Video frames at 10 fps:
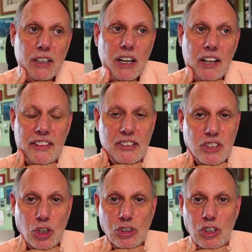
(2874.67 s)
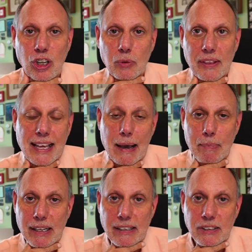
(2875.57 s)
Uh, this goes along with
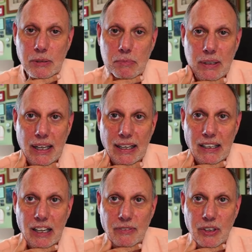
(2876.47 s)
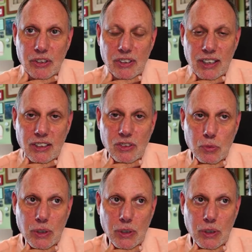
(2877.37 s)
capitalism and a lot of other things,